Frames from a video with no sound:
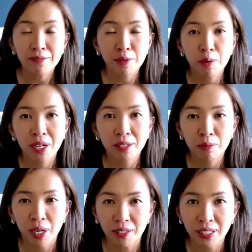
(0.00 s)

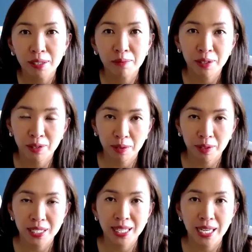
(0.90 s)
everyone. Welcome to the Real
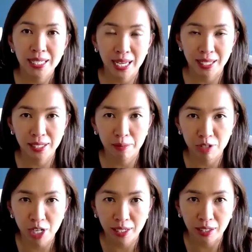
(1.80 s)
Estate Tax
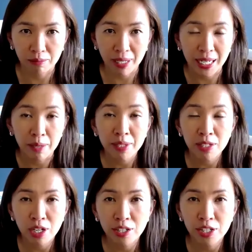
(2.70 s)
Tips channel. My name
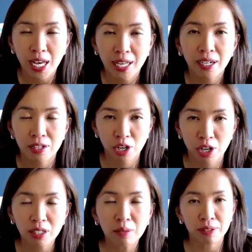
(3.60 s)
is Cherry Chan, a
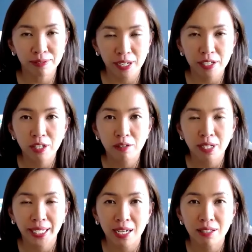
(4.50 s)
chartered professional
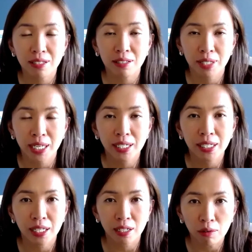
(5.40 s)
accountant
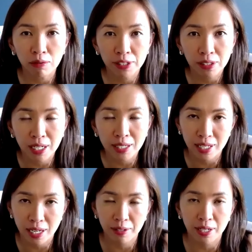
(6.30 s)
located in Oakville,
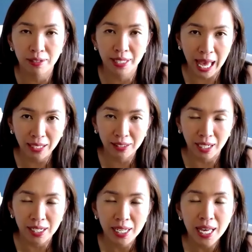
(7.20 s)
Ontario,
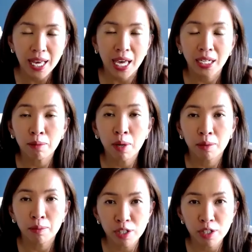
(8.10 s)
Canada, and I'm on a